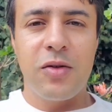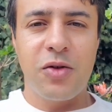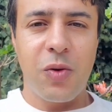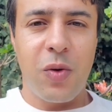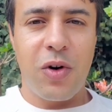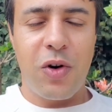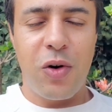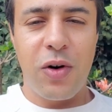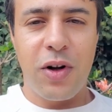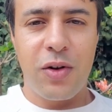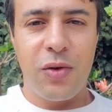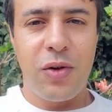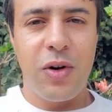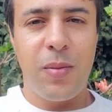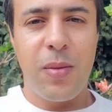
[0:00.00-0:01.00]
So according
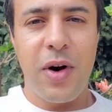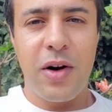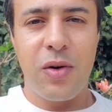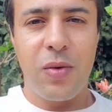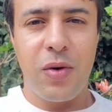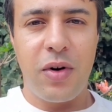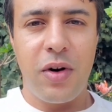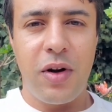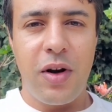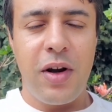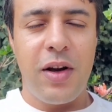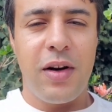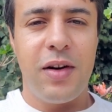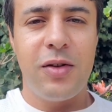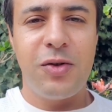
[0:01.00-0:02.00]
to the manual,
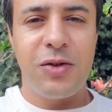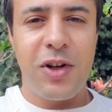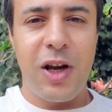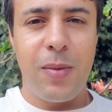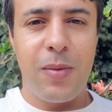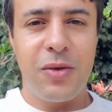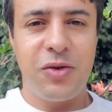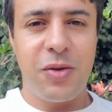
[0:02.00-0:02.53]
this tape is